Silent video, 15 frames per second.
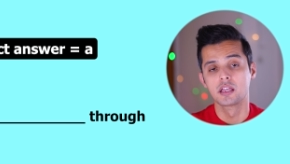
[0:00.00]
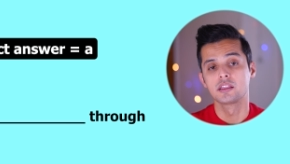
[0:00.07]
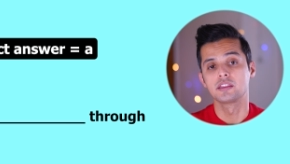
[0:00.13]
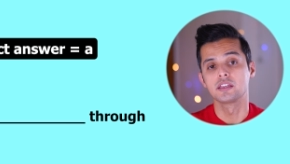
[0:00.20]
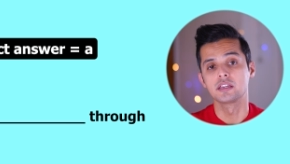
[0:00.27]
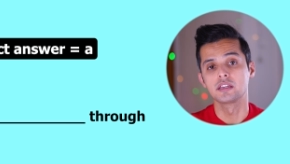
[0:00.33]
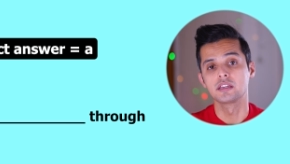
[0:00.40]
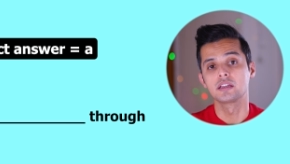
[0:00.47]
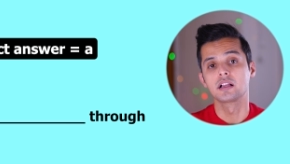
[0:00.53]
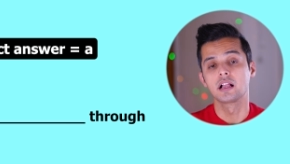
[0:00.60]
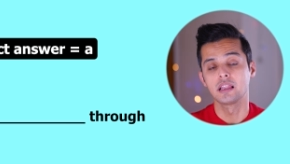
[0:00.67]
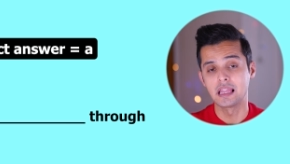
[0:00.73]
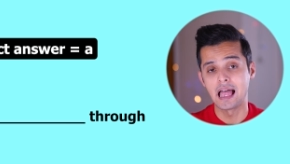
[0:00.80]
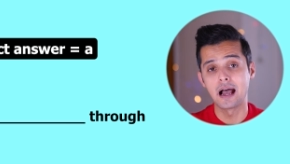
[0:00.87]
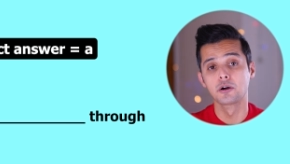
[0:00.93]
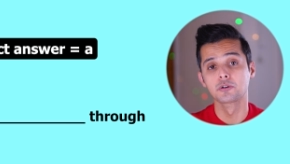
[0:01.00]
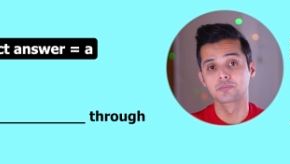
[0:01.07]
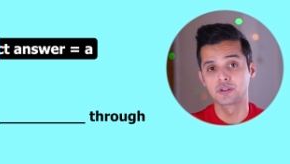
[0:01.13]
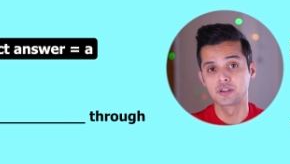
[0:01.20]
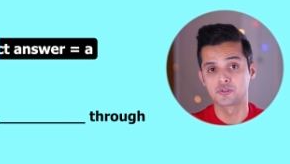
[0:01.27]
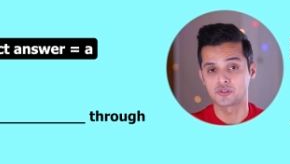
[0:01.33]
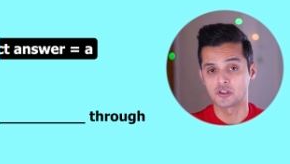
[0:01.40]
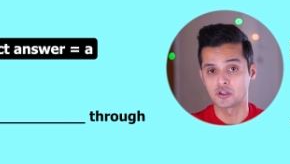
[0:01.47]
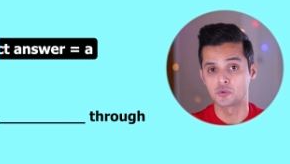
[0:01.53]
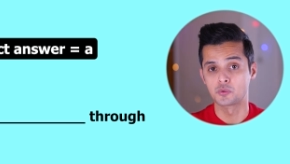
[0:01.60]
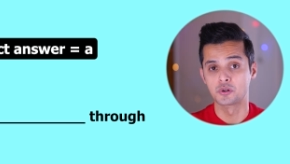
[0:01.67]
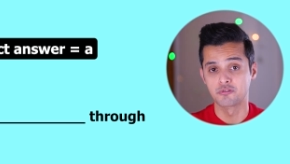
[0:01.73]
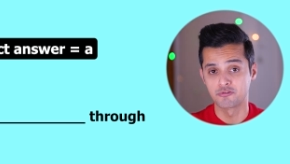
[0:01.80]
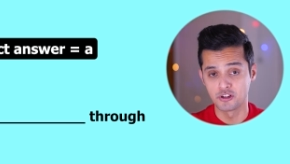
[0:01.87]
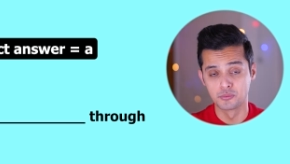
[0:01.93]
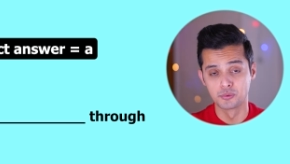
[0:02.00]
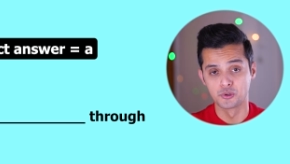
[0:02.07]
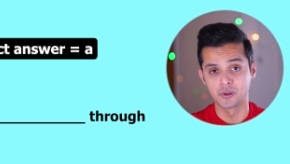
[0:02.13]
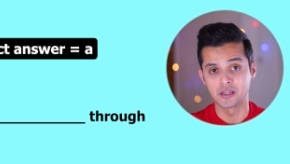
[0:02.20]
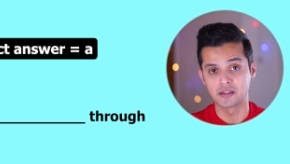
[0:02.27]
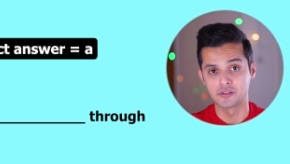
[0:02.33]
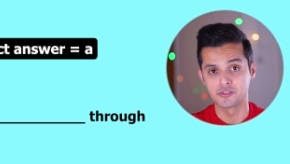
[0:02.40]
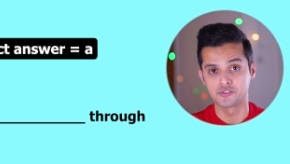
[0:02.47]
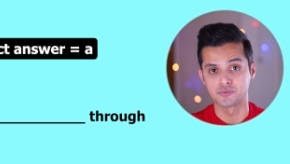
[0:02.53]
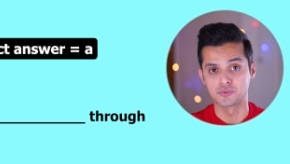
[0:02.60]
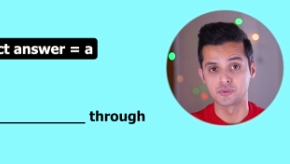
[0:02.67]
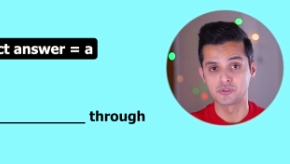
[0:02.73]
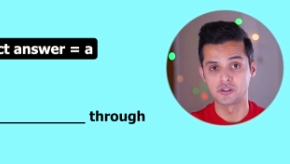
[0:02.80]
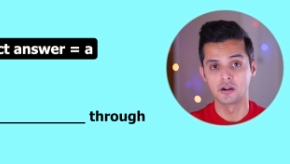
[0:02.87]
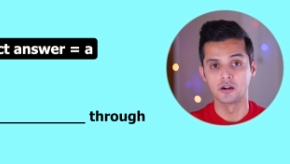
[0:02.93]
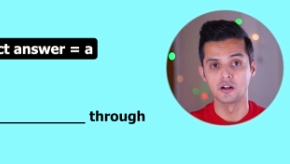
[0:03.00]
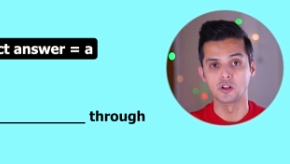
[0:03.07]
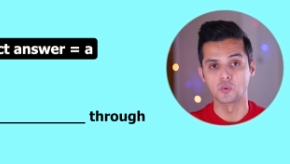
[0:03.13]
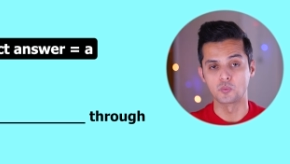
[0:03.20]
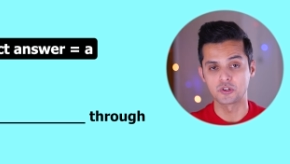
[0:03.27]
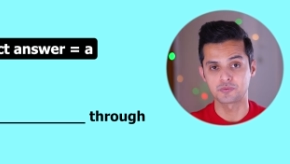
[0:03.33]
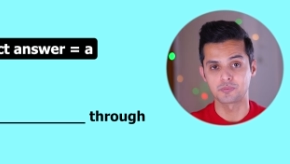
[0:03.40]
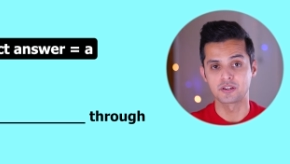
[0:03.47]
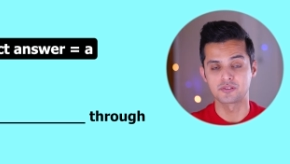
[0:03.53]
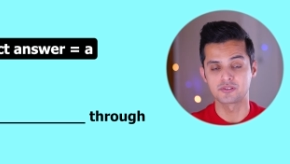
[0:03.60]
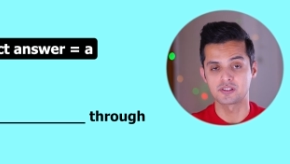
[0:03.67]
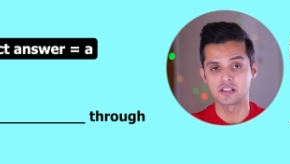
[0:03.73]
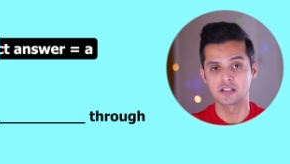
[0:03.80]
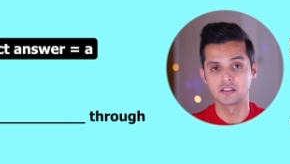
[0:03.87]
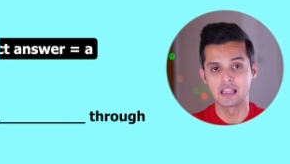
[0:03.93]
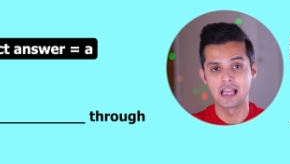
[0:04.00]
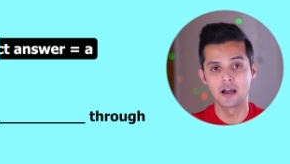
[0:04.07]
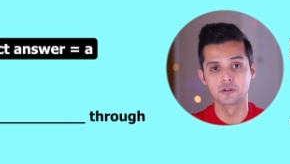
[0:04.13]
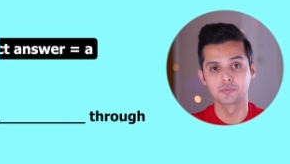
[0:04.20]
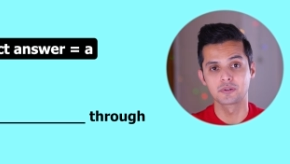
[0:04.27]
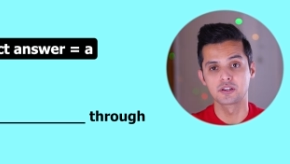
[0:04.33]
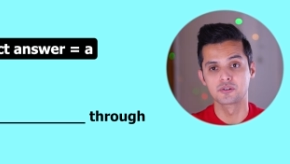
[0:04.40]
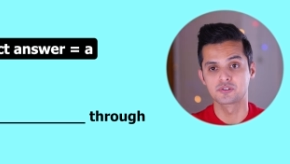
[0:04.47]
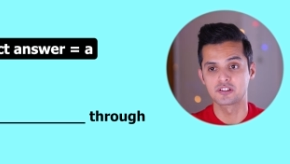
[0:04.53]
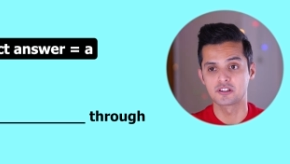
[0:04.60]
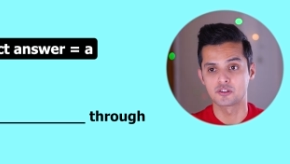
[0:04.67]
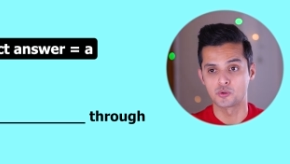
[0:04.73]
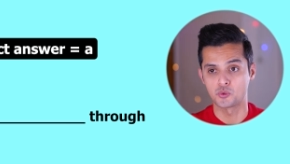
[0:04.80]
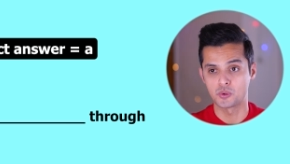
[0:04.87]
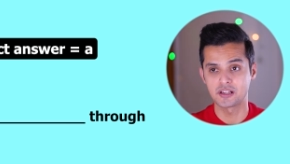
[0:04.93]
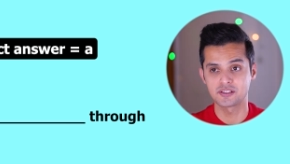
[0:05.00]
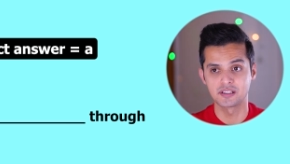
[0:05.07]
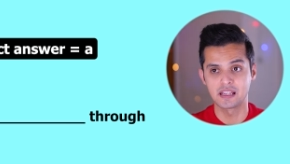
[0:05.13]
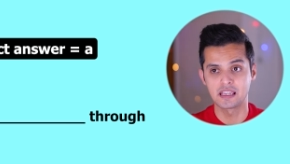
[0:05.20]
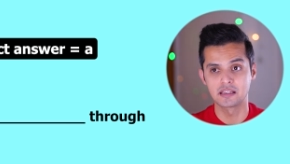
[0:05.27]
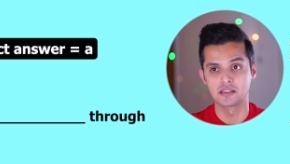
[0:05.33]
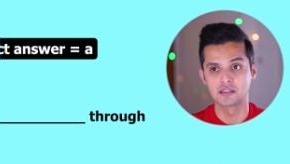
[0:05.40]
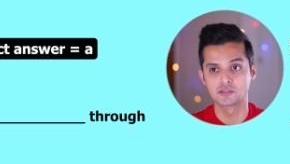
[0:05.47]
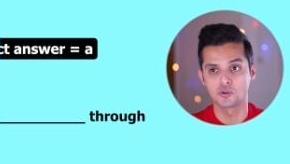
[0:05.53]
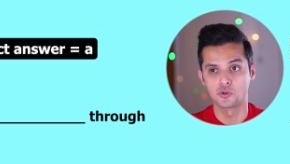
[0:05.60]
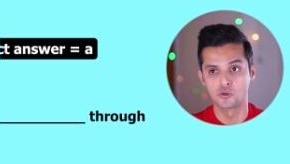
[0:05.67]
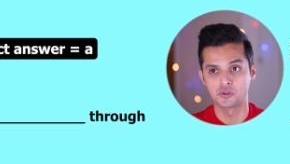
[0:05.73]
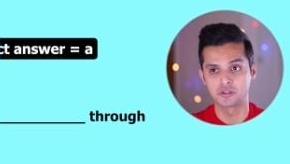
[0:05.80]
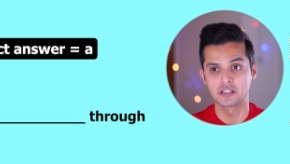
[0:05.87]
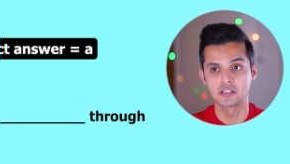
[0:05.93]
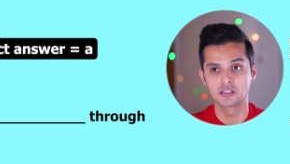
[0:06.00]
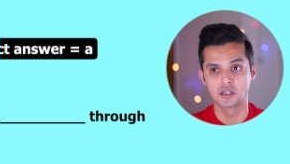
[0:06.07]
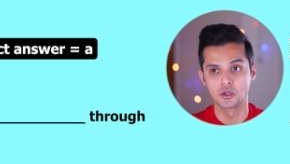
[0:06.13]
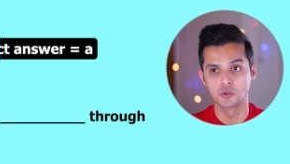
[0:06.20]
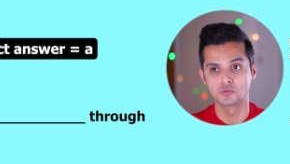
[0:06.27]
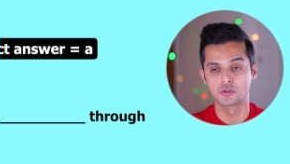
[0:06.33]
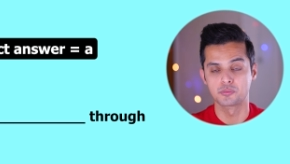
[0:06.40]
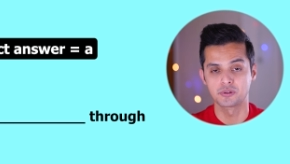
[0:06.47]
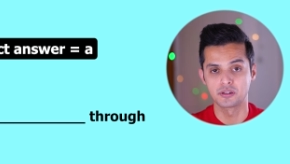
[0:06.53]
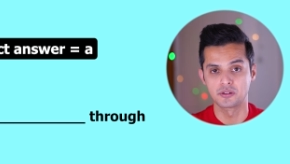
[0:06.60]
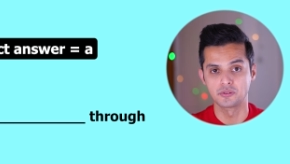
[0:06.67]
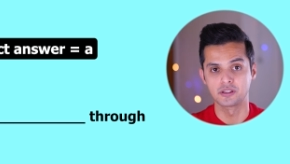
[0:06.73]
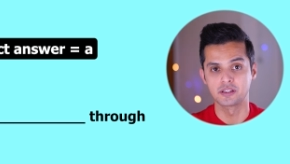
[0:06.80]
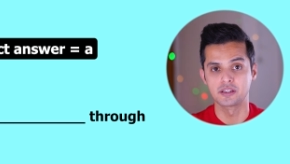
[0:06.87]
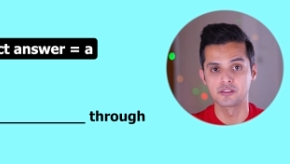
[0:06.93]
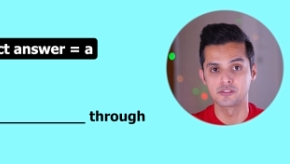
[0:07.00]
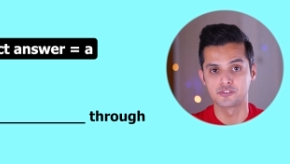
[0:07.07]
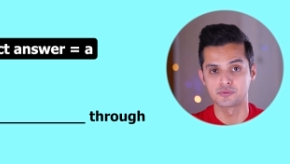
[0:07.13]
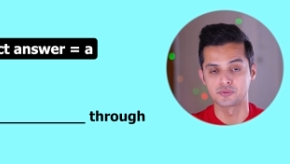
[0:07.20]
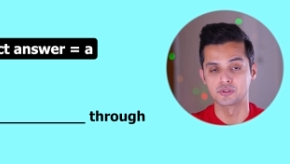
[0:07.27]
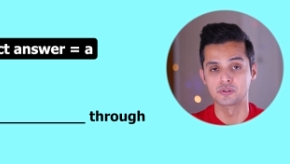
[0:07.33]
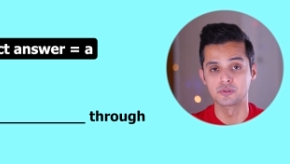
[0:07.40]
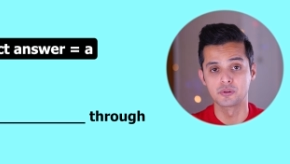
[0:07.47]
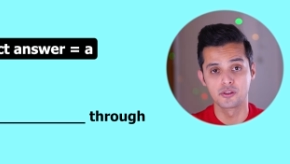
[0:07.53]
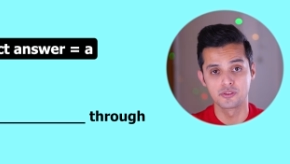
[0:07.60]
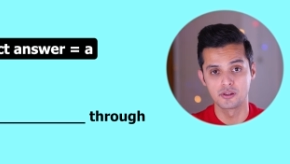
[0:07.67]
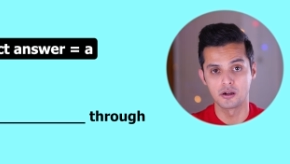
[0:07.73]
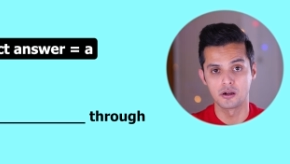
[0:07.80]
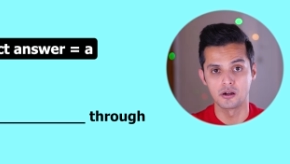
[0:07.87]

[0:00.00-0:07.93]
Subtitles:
The loud music reverberated through the hall, which means the loud music resonated or echoed repeatedly through the